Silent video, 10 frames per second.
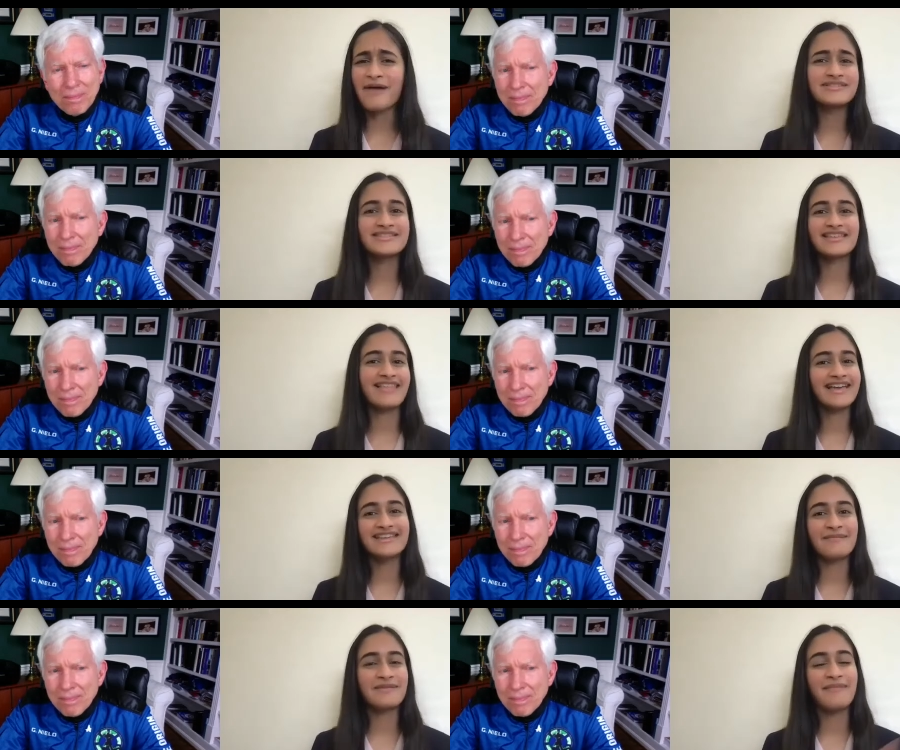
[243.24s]
Speaker 1: How was it
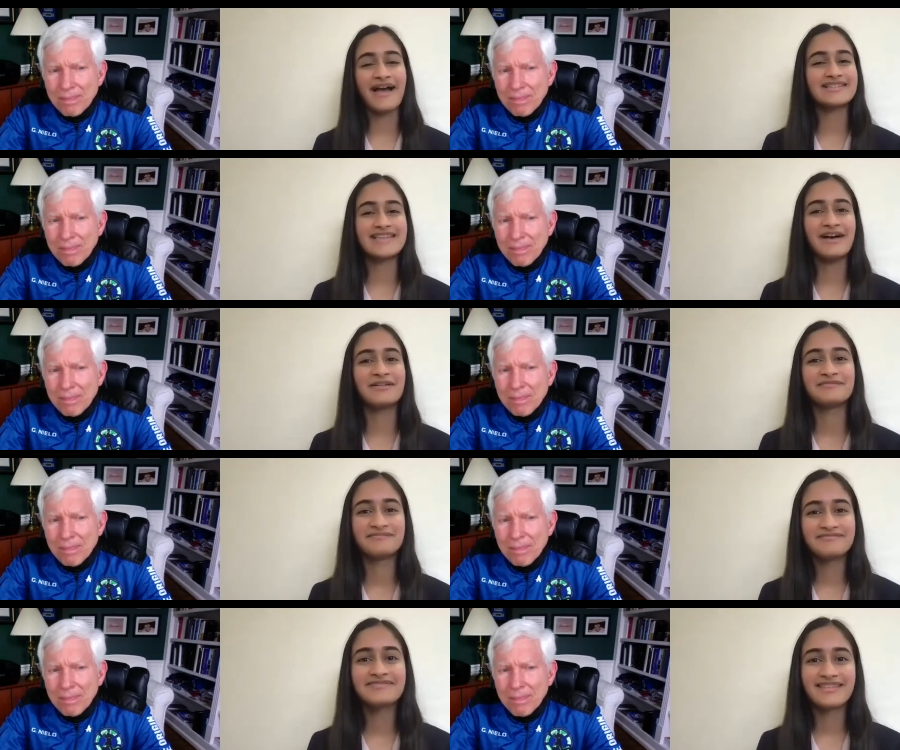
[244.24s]
like coming back
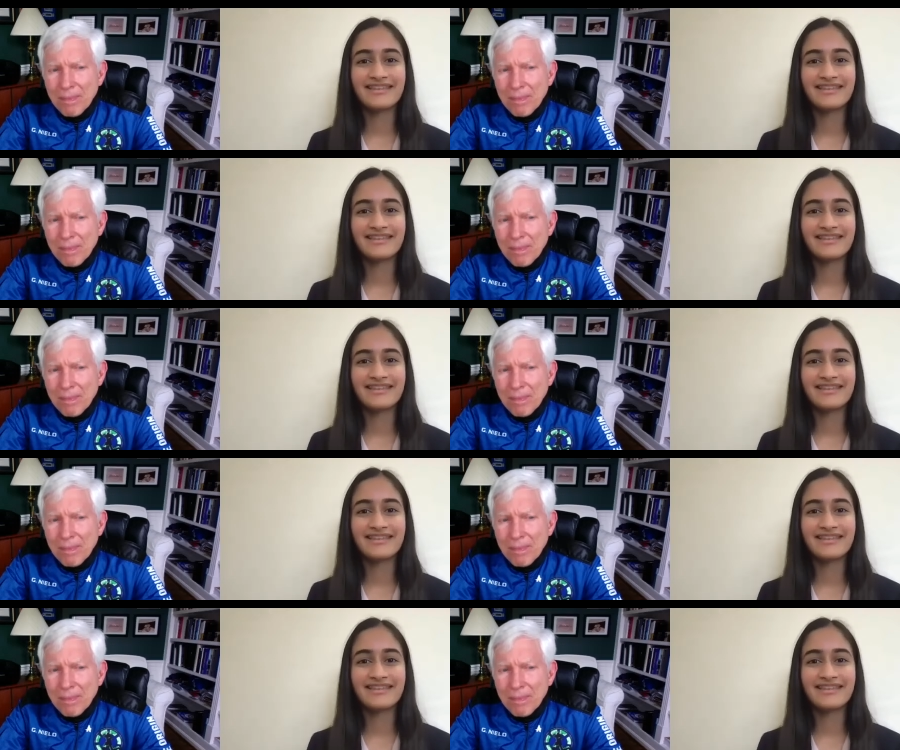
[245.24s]
down?